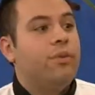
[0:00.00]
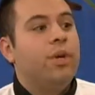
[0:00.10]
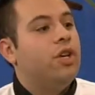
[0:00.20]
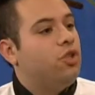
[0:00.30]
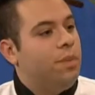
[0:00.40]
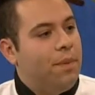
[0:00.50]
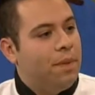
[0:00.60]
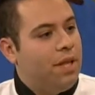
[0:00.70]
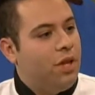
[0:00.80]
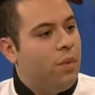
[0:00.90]
or 300
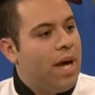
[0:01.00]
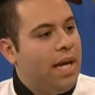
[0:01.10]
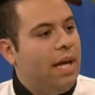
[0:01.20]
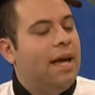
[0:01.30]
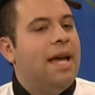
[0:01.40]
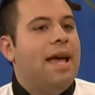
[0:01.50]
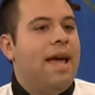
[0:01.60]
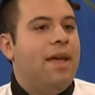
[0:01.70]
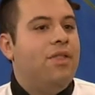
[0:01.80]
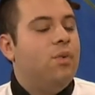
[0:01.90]
people at their wedding,
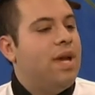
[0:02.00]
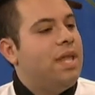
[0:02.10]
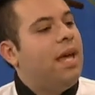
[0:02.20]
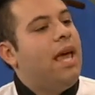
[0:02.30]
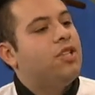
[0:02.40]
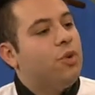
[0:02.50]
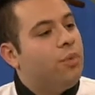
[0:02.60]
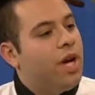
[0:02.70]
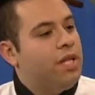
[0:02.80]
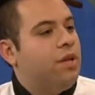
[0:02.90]
and the way that cakes are
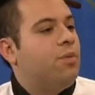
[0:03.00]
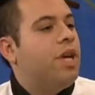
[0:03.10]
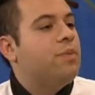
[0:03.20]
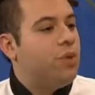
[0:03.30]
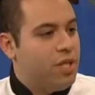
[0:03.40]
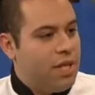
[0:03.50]
priced, they're priced